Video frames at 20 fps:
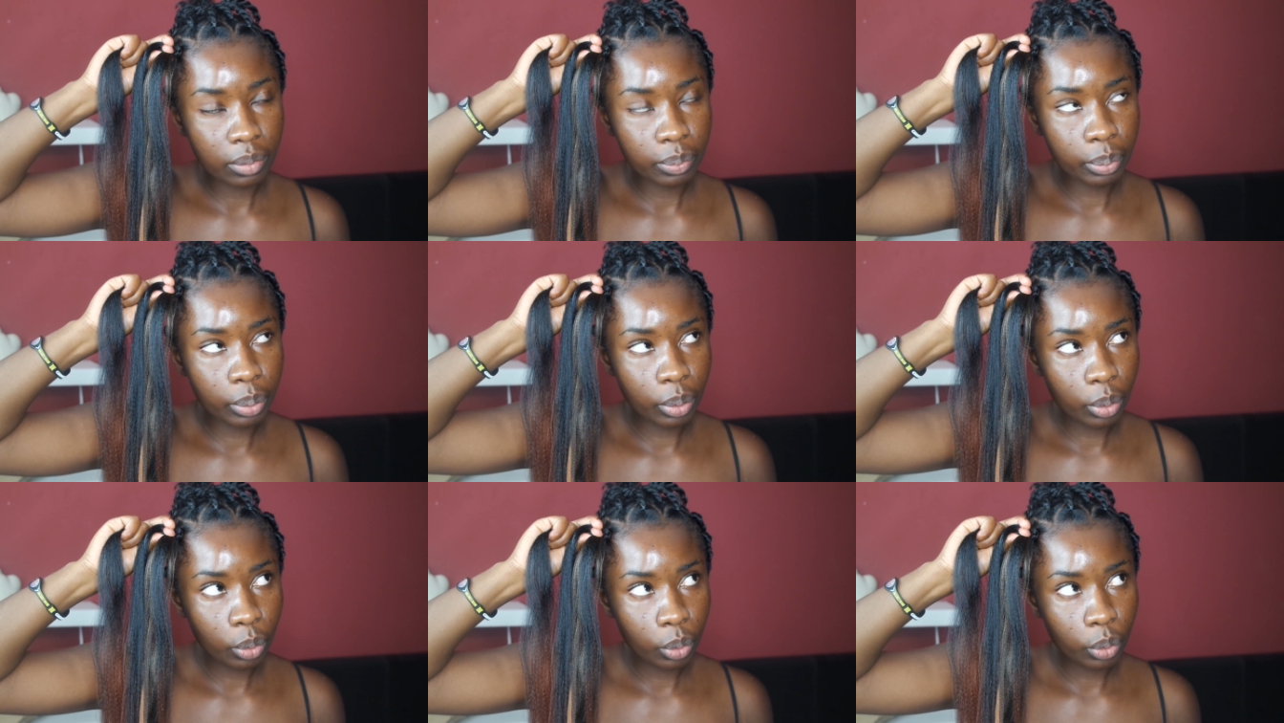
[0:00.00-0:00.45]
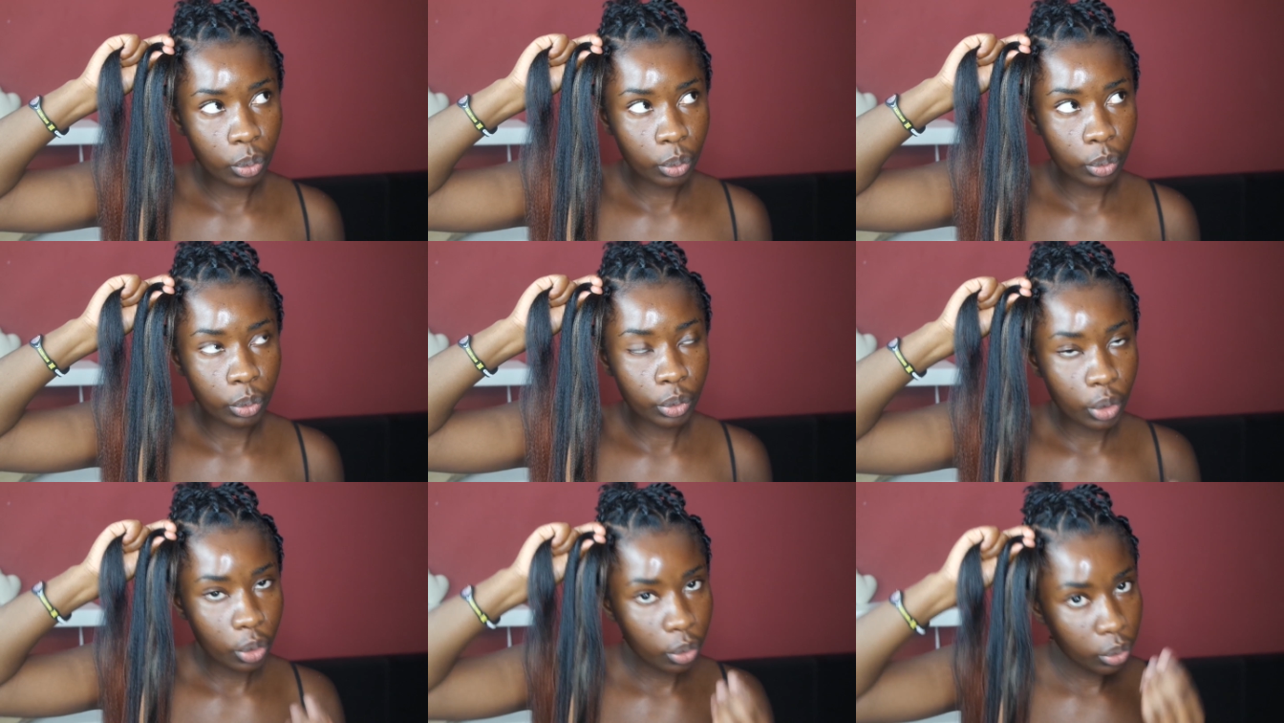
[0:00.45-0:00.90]
and
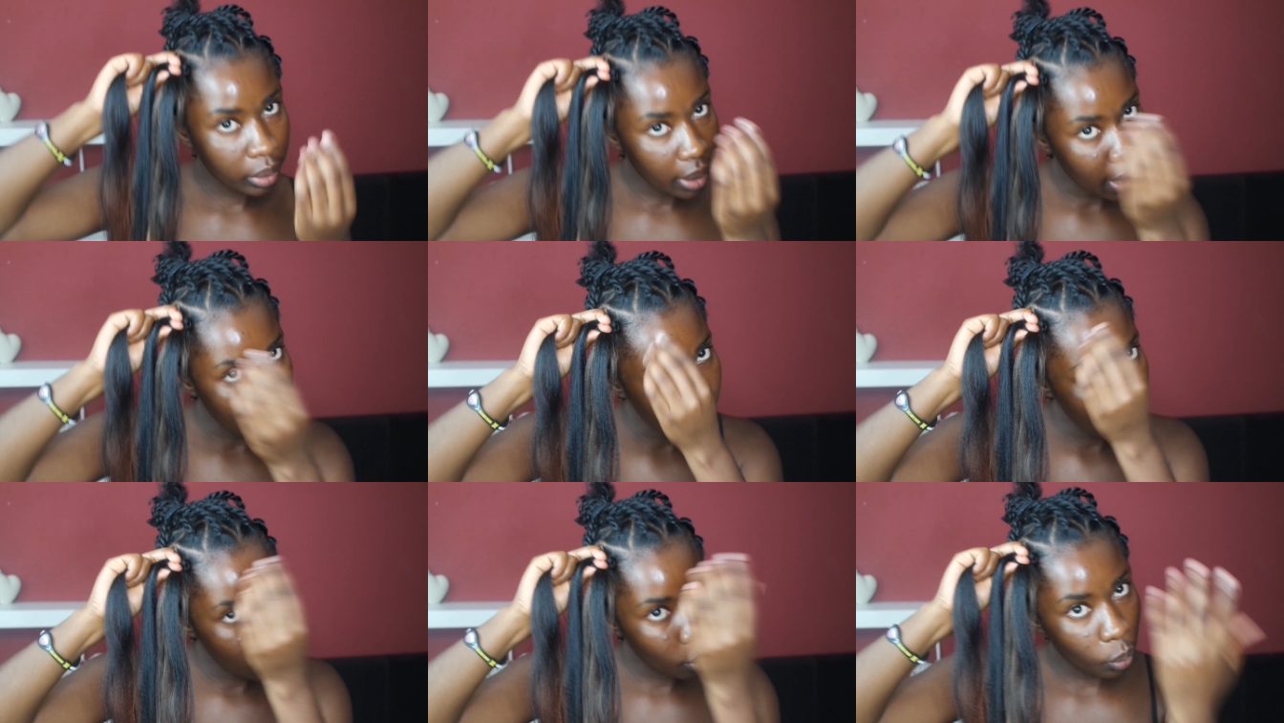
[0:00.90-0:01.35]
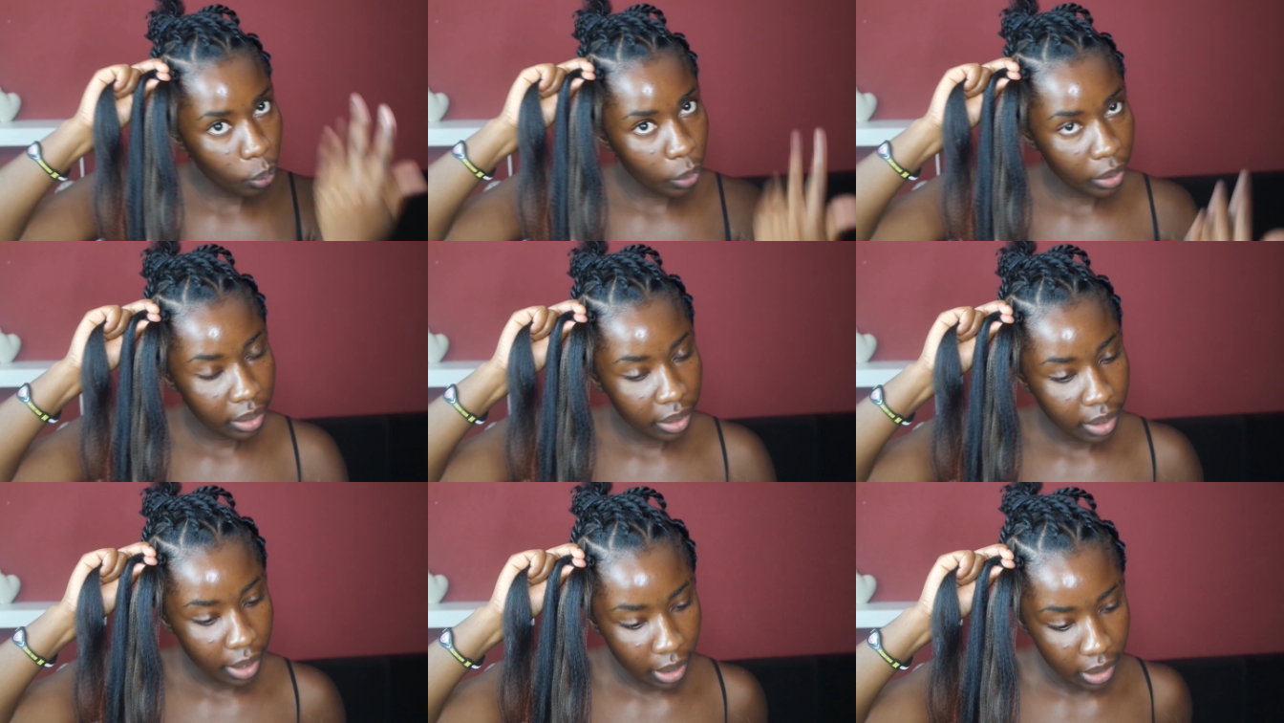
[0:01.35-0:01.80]
pull your own hair
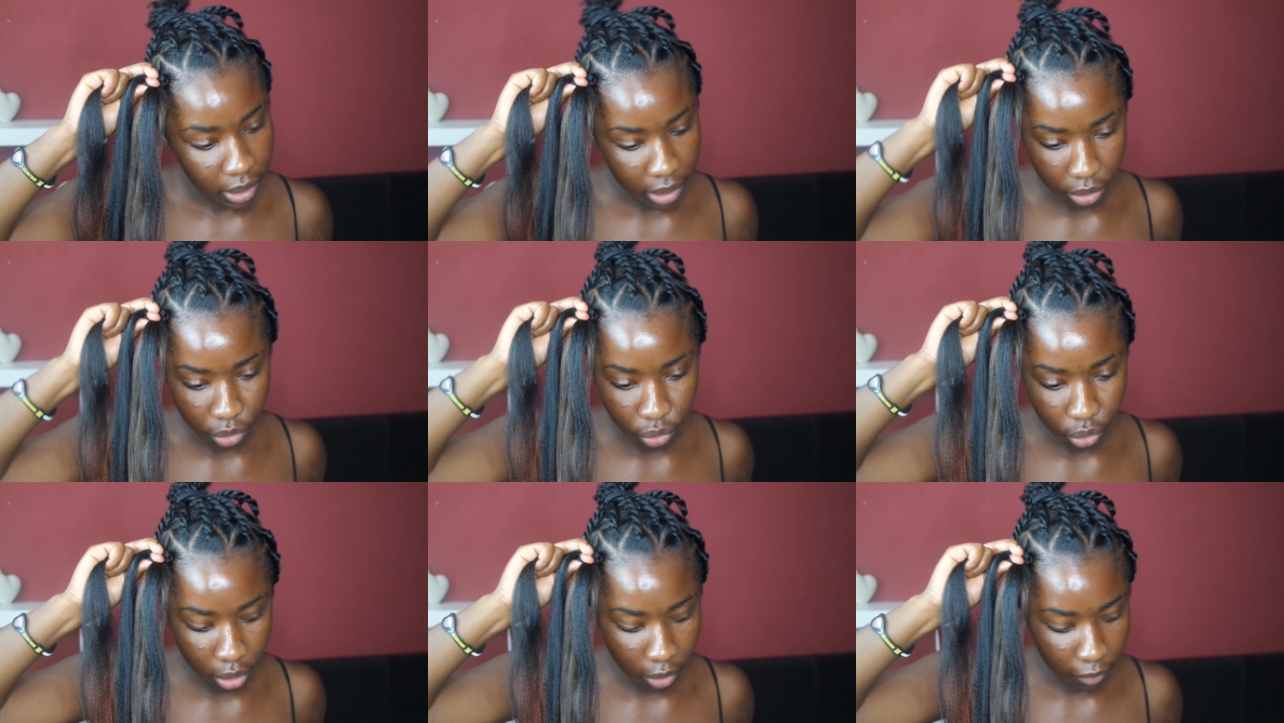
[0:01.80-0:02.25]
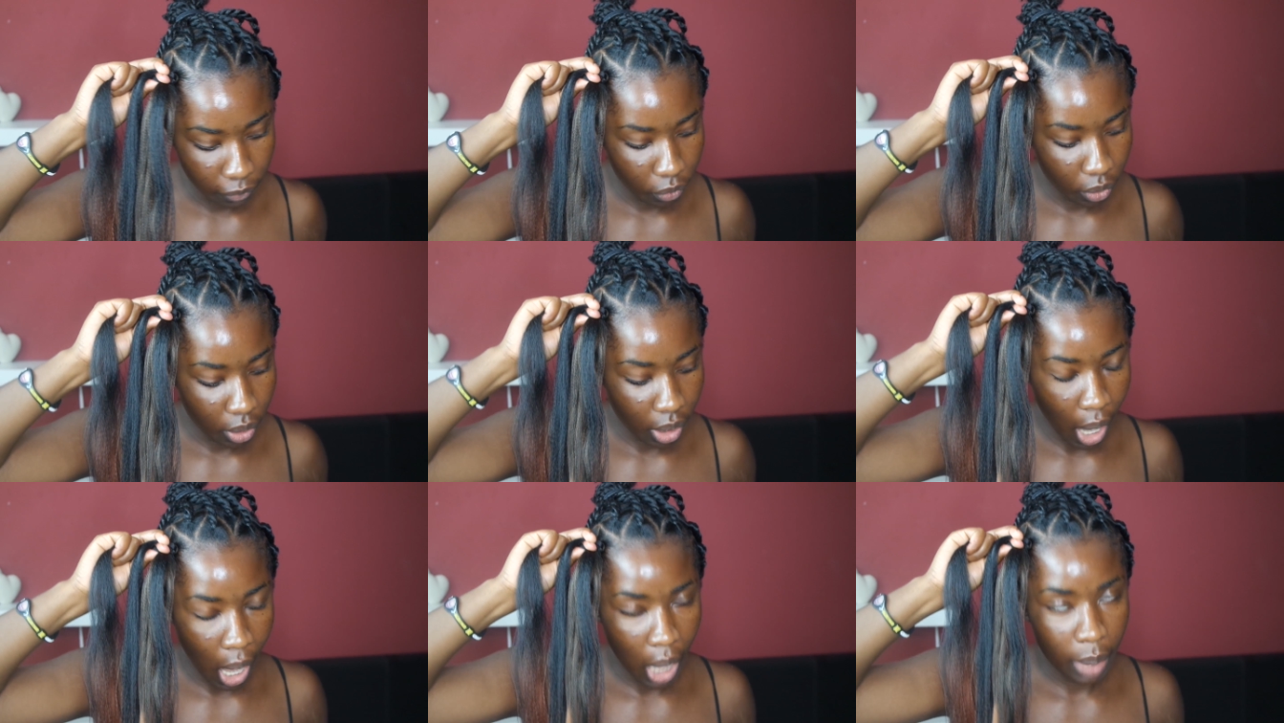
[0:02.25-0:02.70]
with the extension if
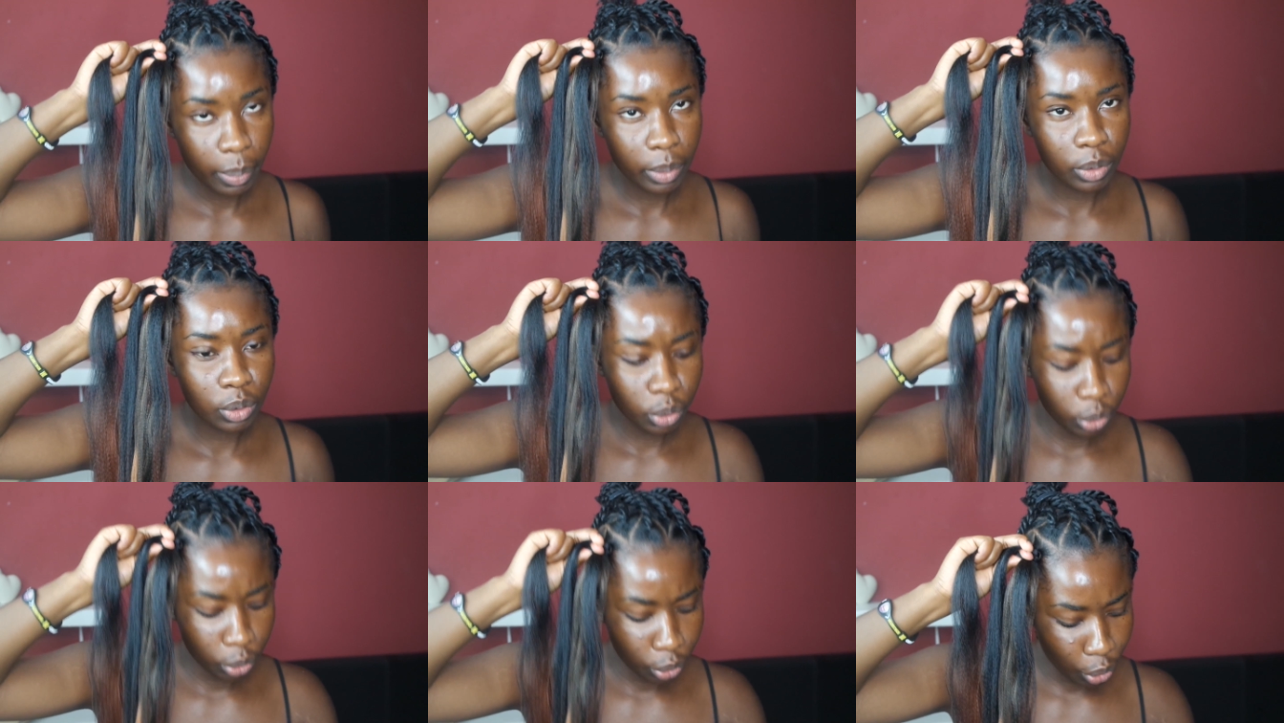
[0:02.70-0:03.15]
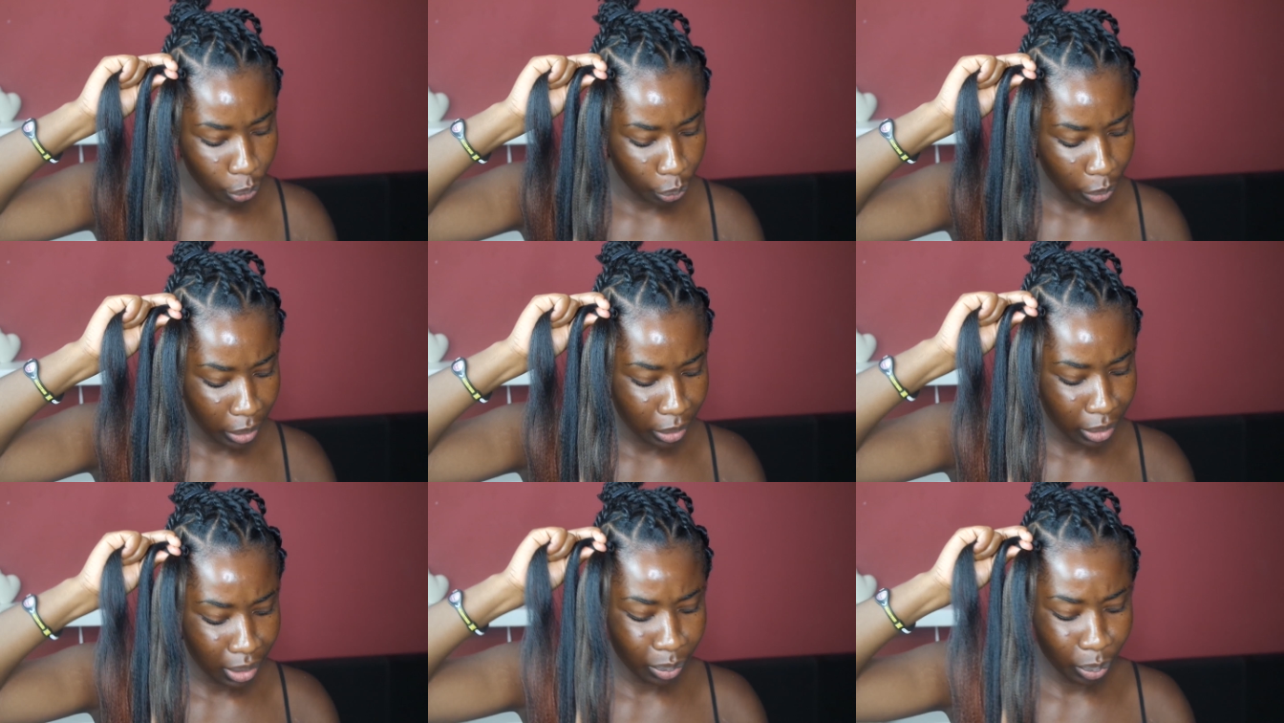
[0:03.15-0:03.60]
you can, but don't
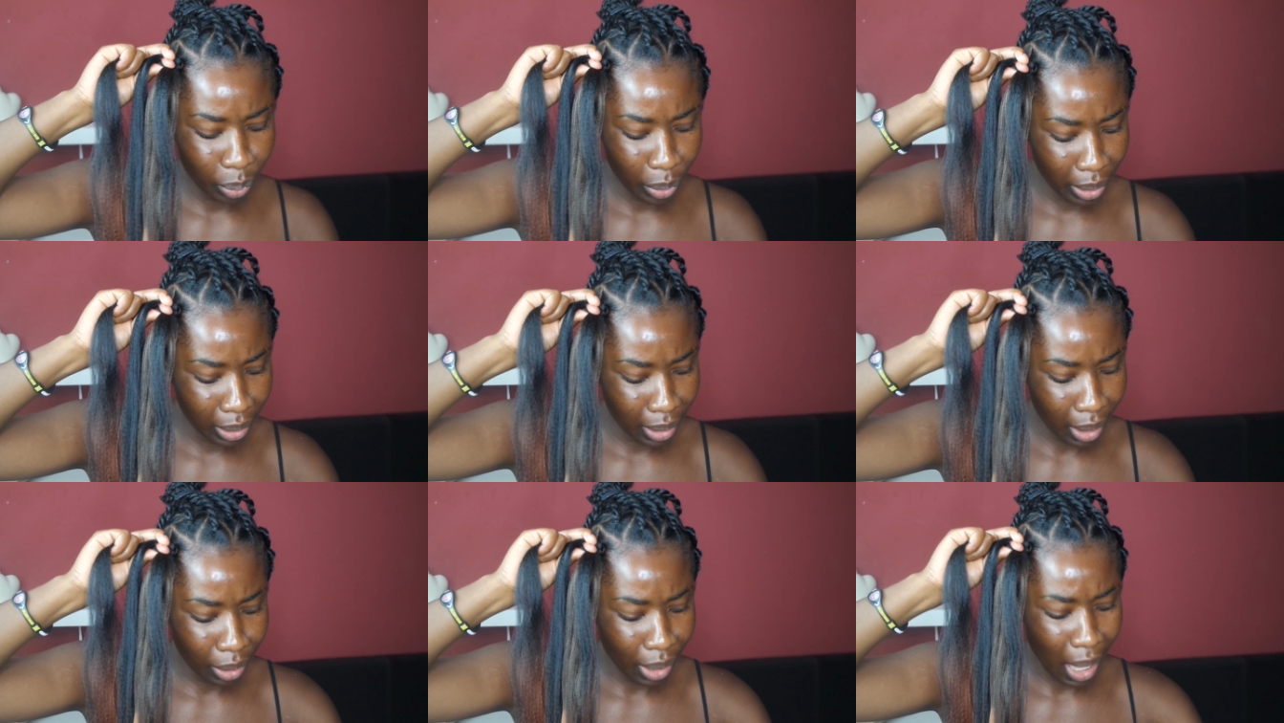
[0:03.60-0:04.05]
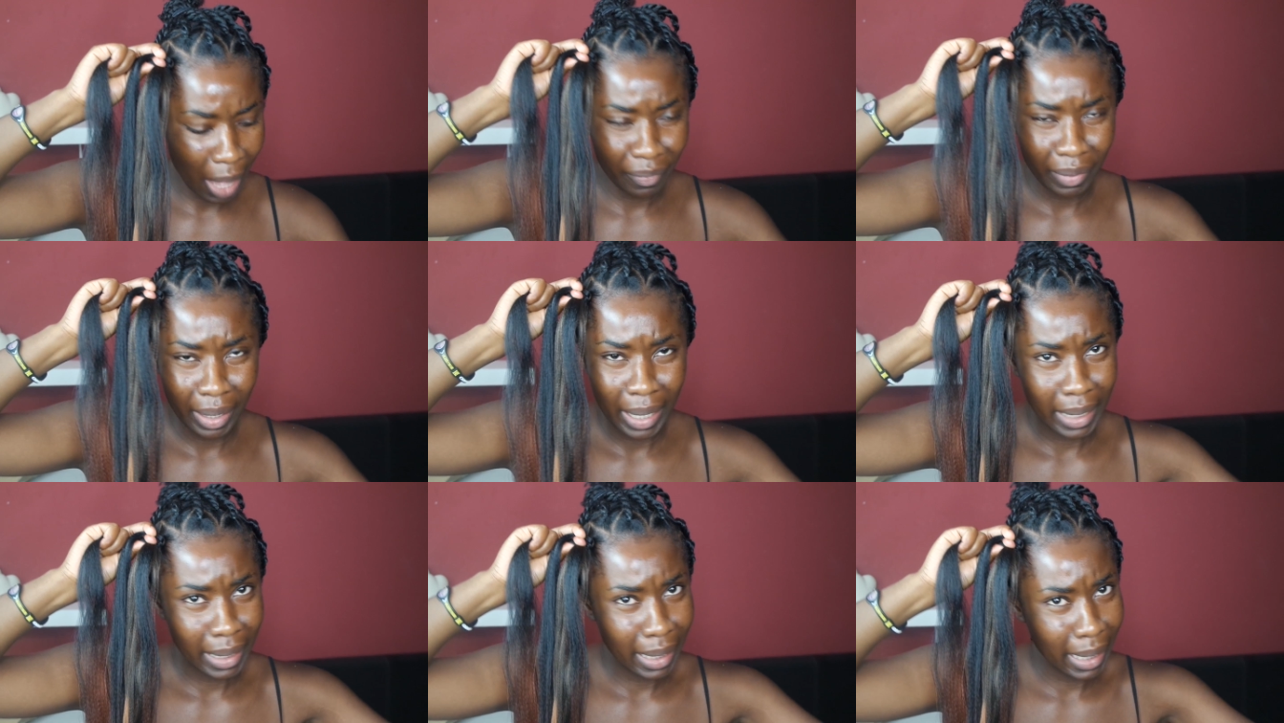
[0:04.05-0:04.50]
do it to the point that you have a